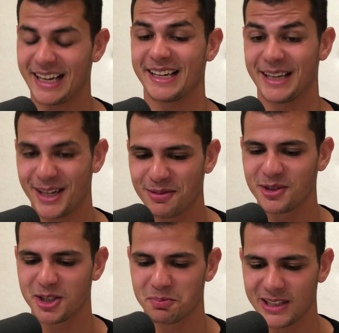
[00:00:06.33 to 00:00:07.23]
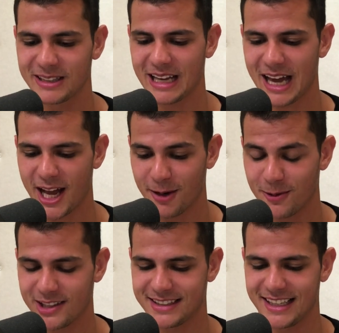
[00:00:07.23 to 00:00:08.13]
I have to admit I
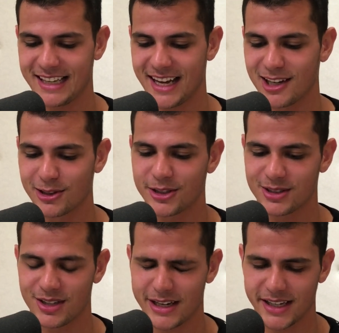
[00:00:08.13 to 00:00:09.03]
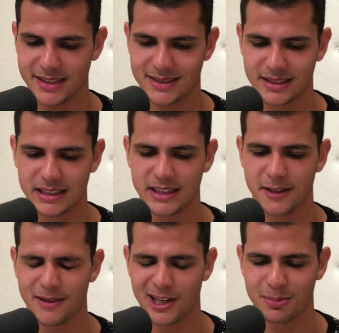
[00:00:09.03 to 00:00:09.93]
was a Angular J S
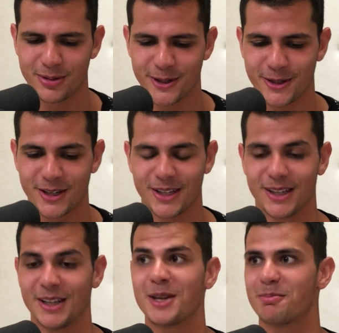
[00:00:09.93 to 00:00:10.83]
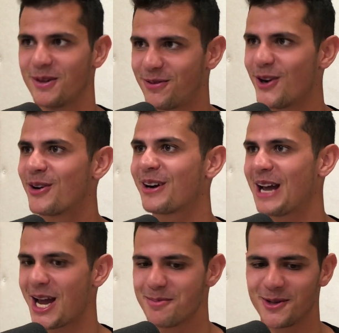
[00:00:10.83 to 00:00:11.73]
developer before
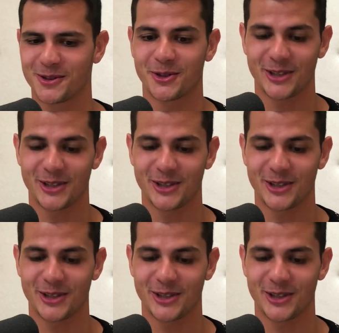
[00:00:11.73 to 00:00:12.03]
I moved to